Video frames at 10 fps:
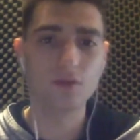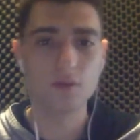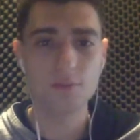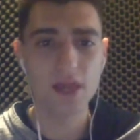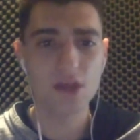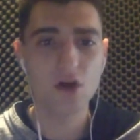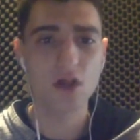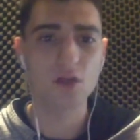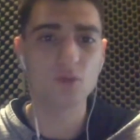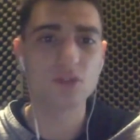The play
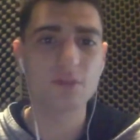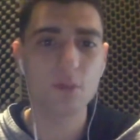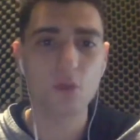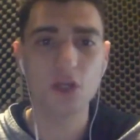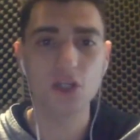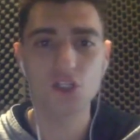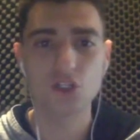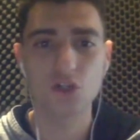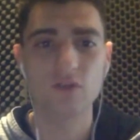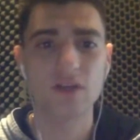calling was a bit more
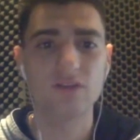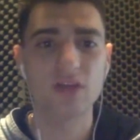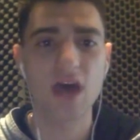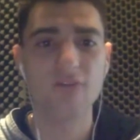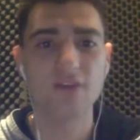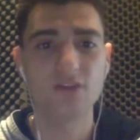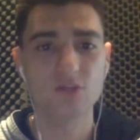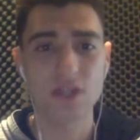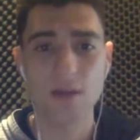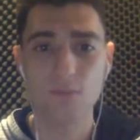conservative. The offense
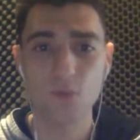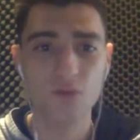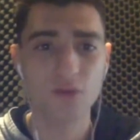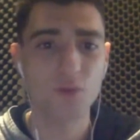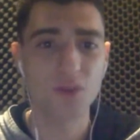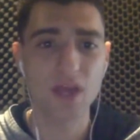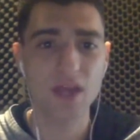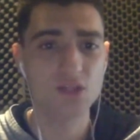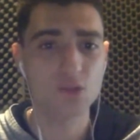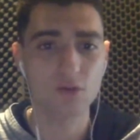was not moving with
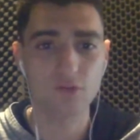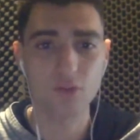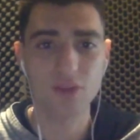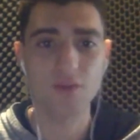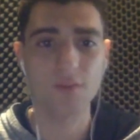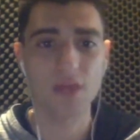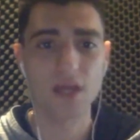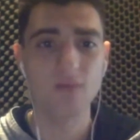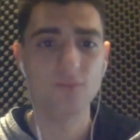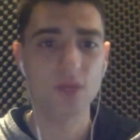any sort of rhythm
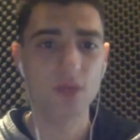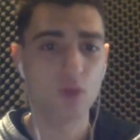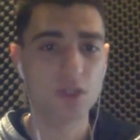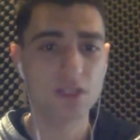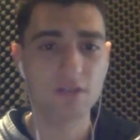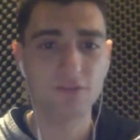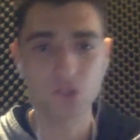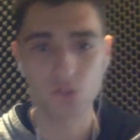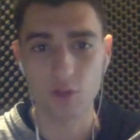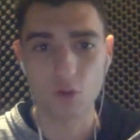like it was in the
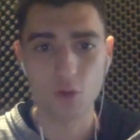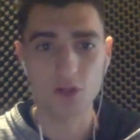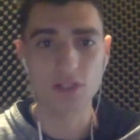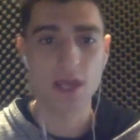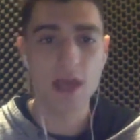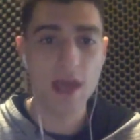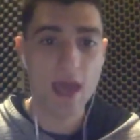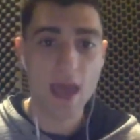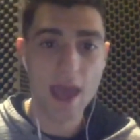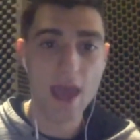first three quarters.
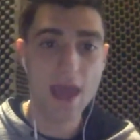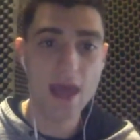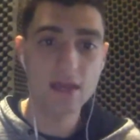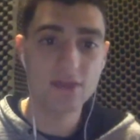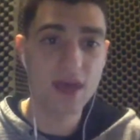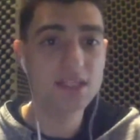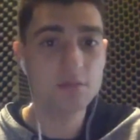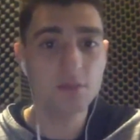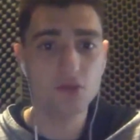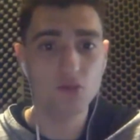And that's a
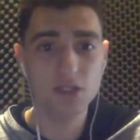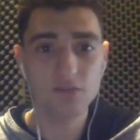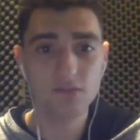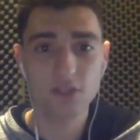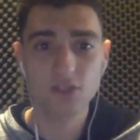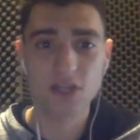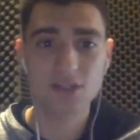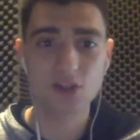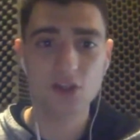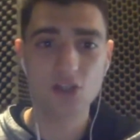big reason for the
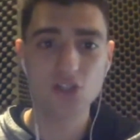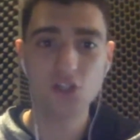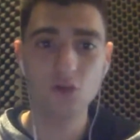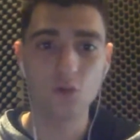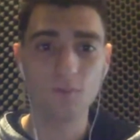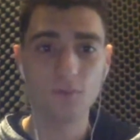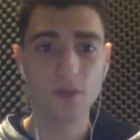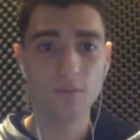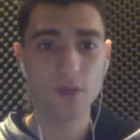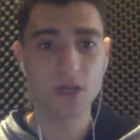Jets' loss too.
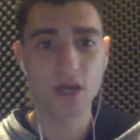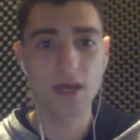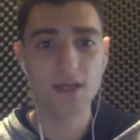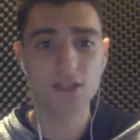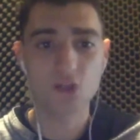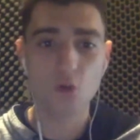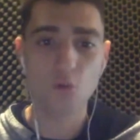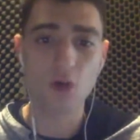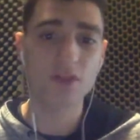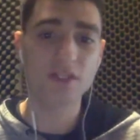Because
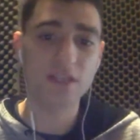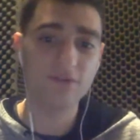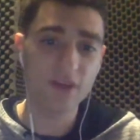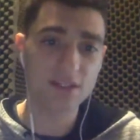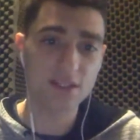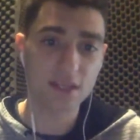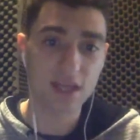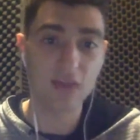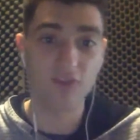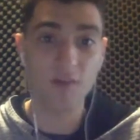while the defense
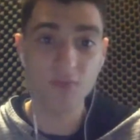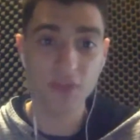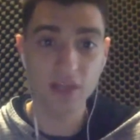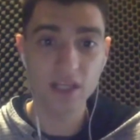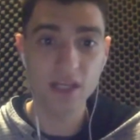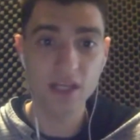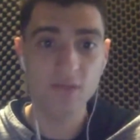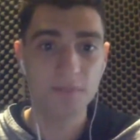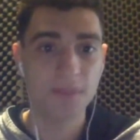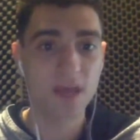gave up the lead,
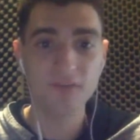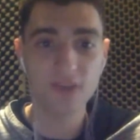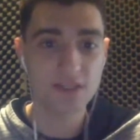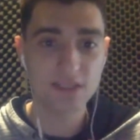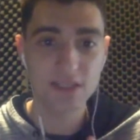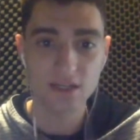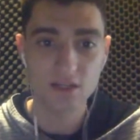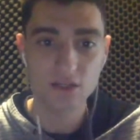the offense didn't